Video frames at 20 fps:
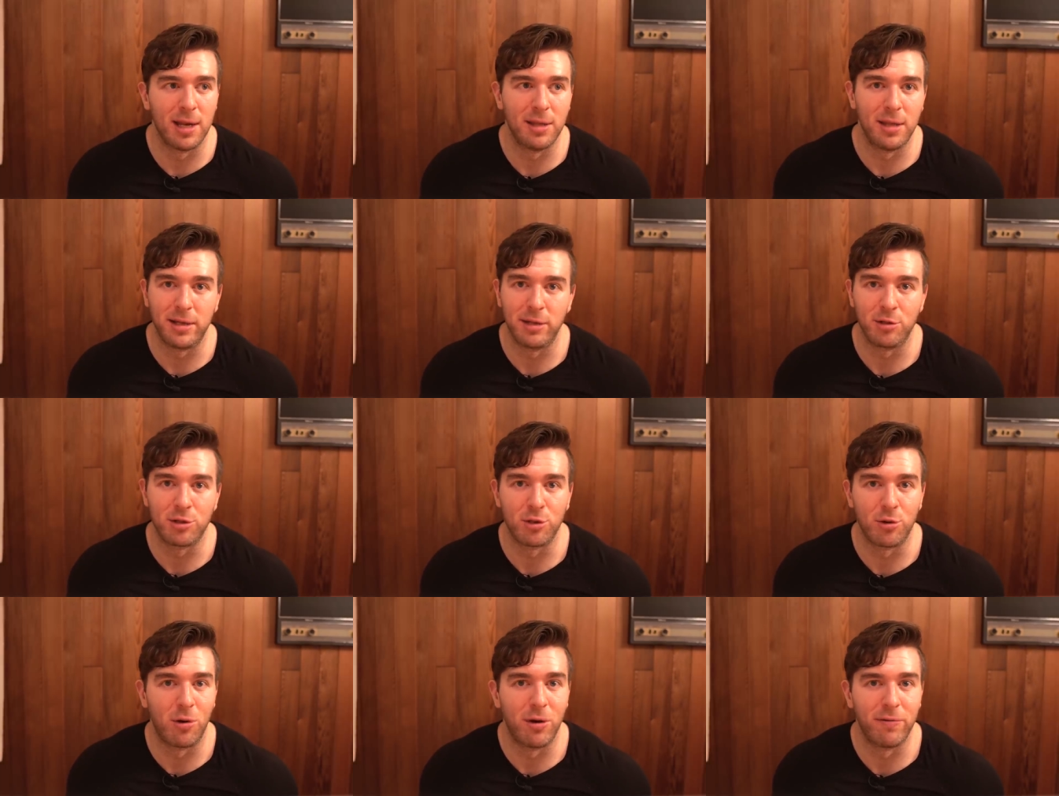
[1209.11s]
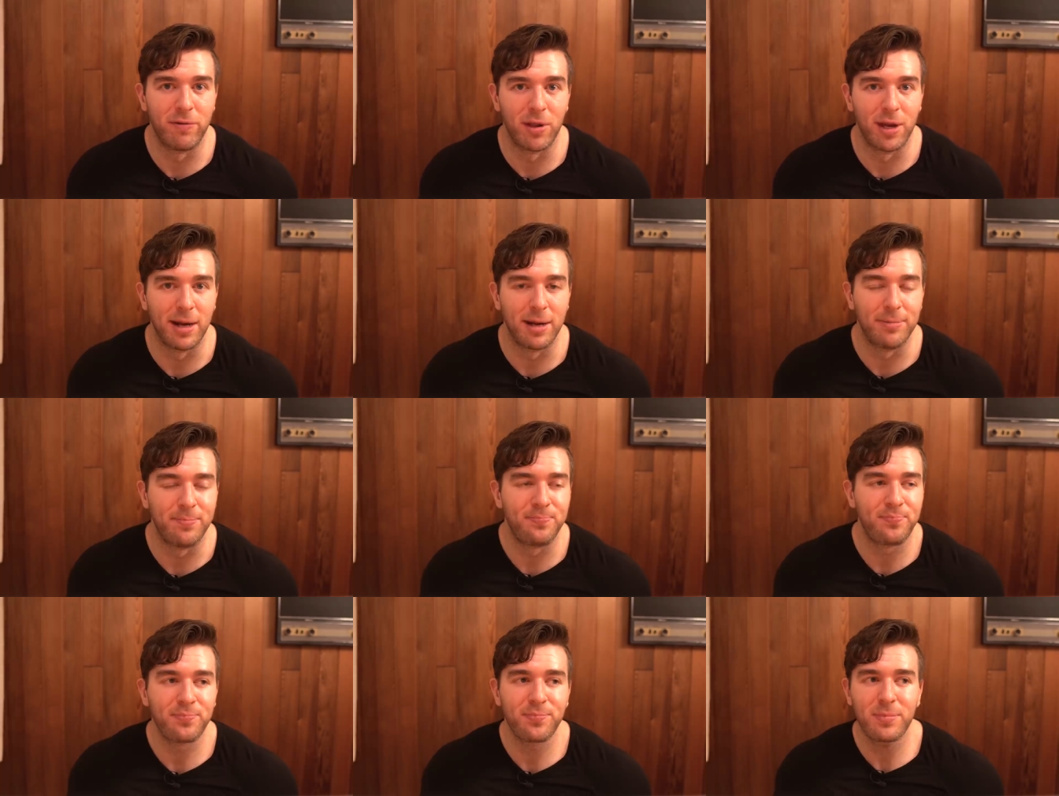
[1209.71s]
And then you're sort of
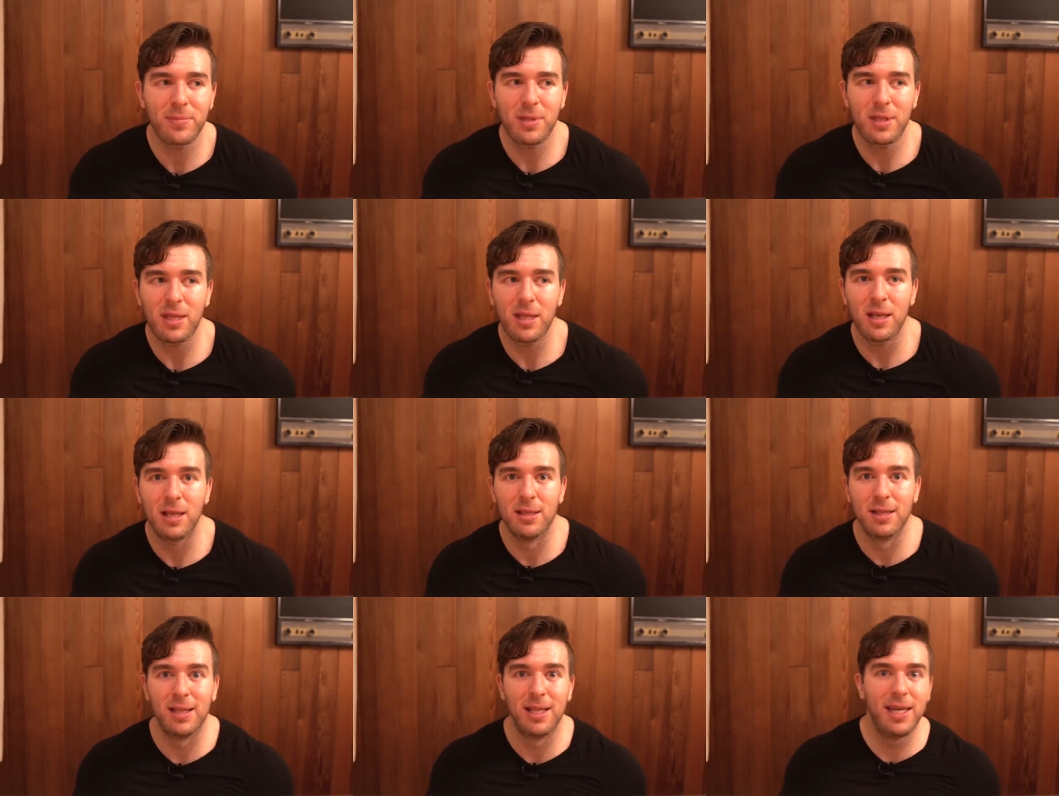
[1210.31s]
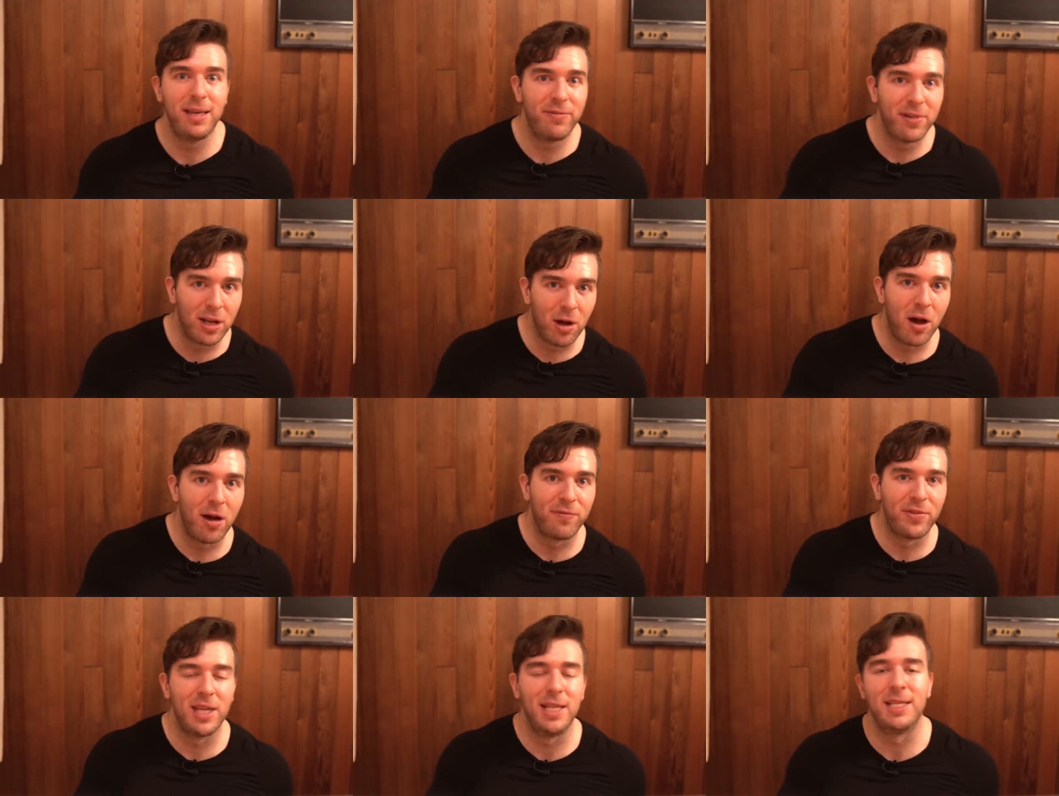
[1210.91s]
like leaving
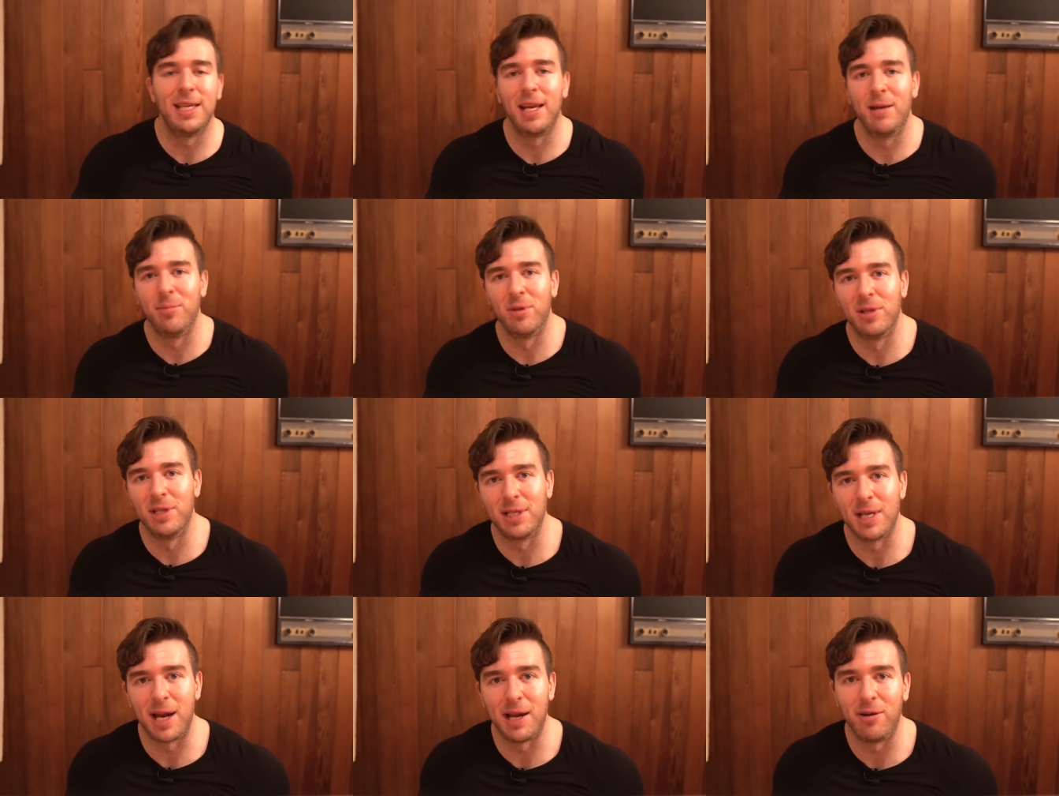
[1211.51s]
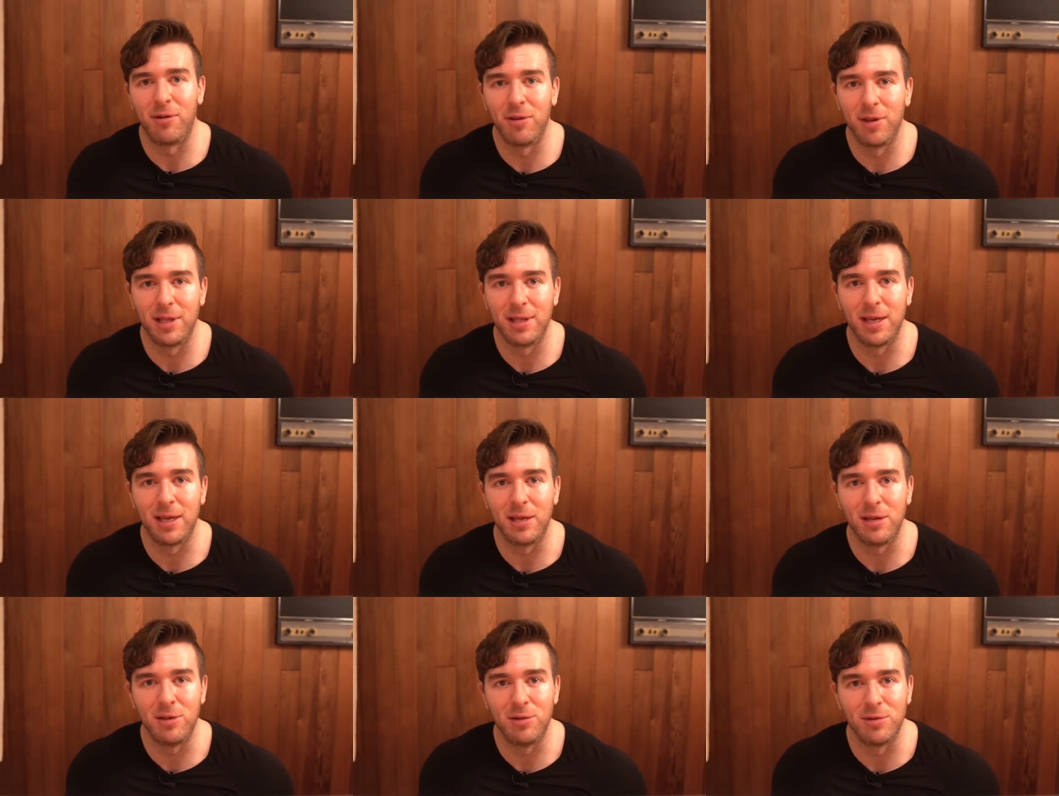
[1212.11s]
off the table entirely
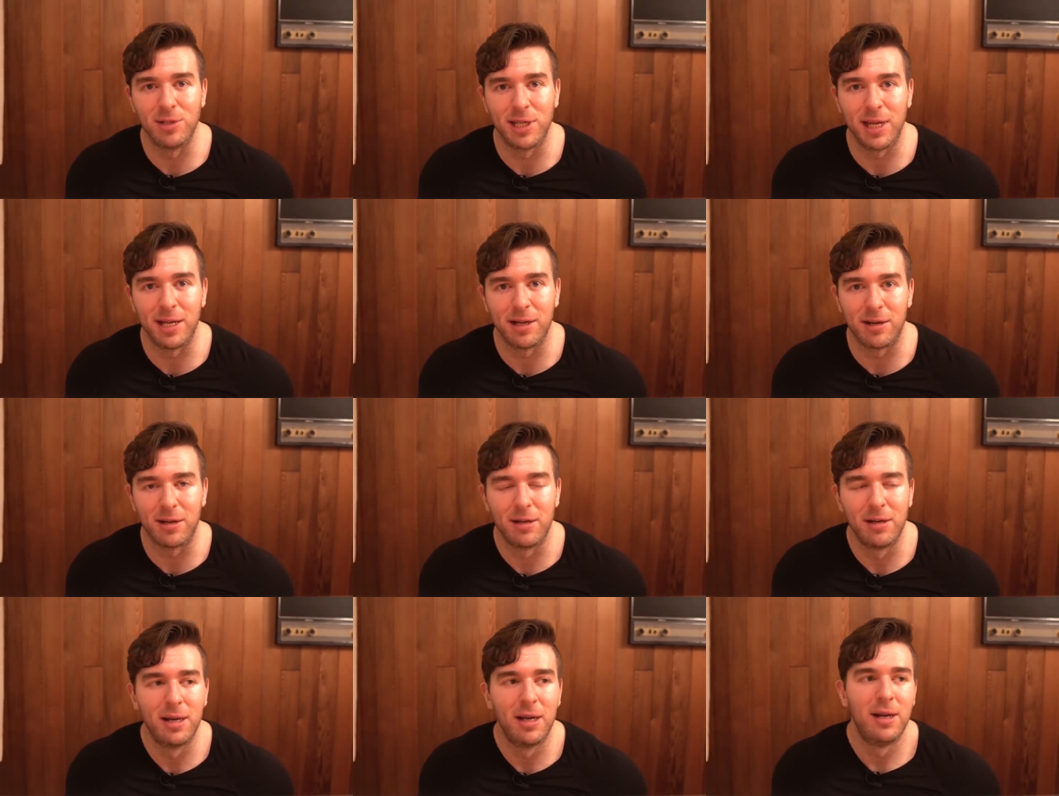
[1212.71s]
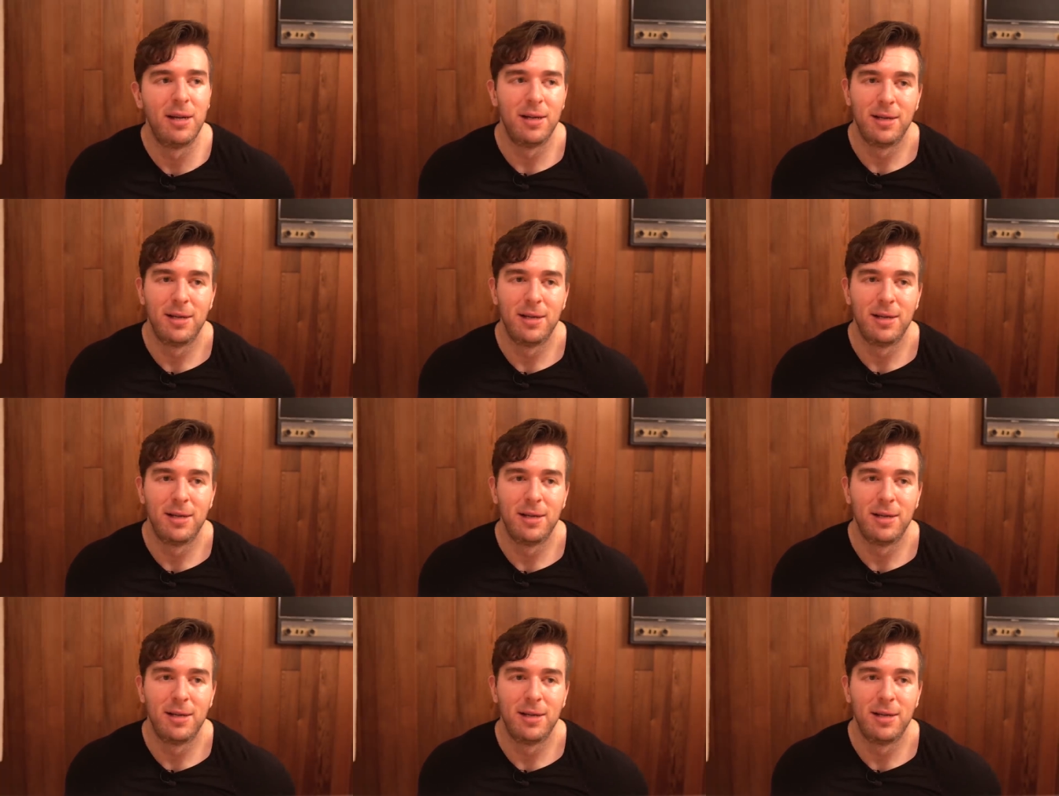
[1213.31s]
that you use gear.